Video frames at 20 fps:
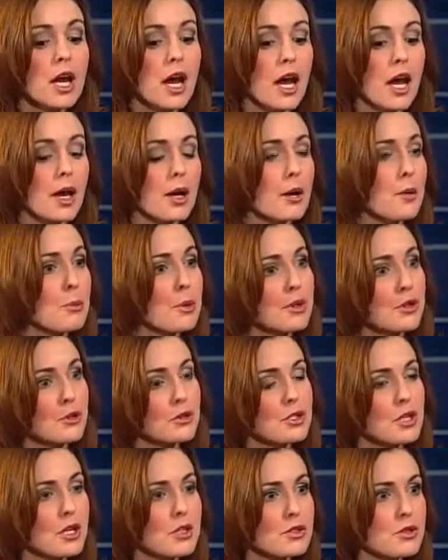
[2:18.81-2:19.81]
But
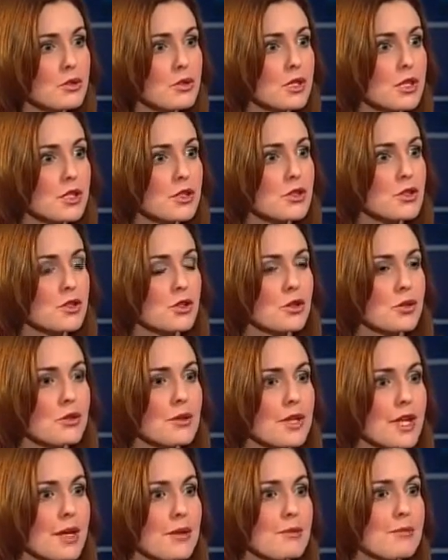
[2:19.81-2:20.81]
there's also the
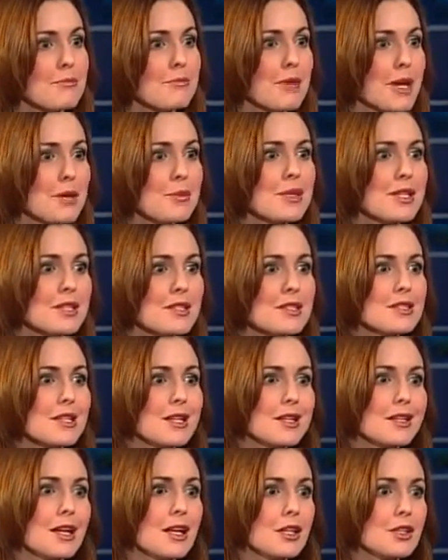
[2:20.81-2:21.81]
concern that maybe this
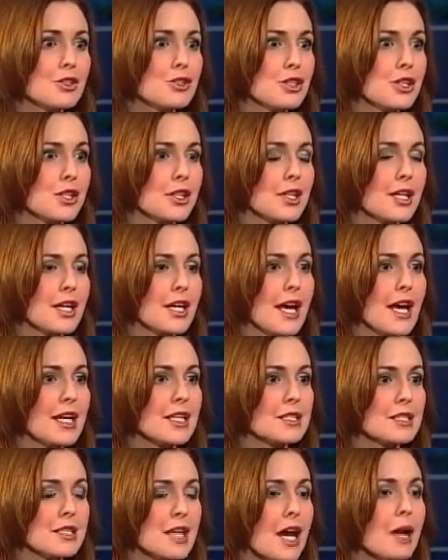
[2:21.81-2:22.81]
technology
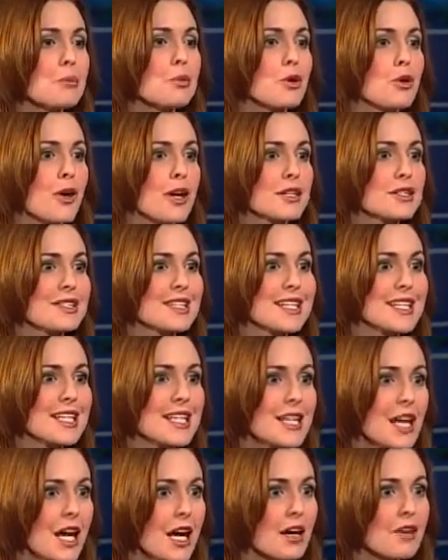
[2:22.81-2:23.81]
has not progressed
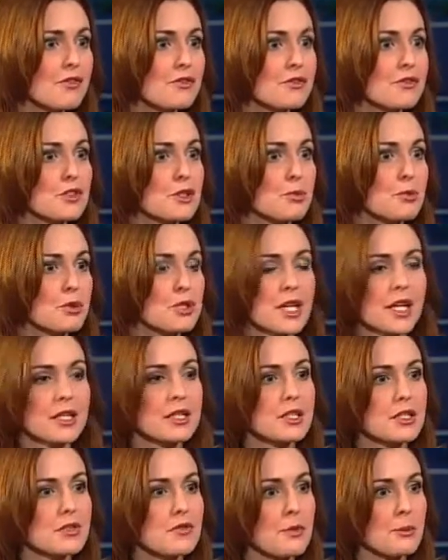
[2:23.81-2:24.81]
enough to
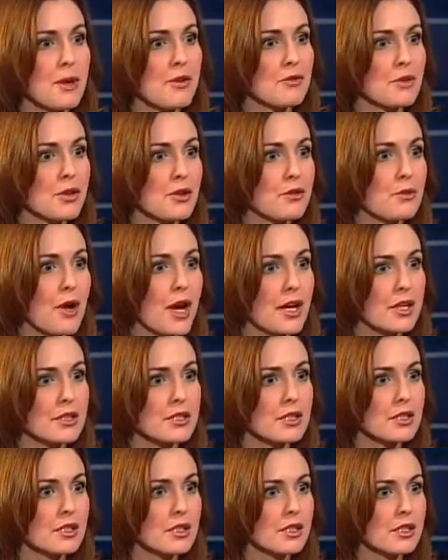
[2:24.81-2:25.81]
protect us from every
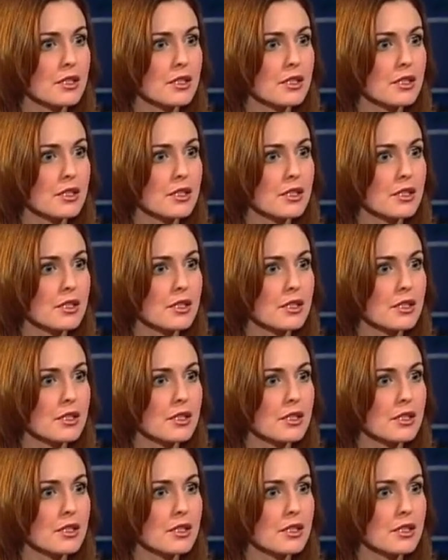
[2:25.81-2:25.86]
threat.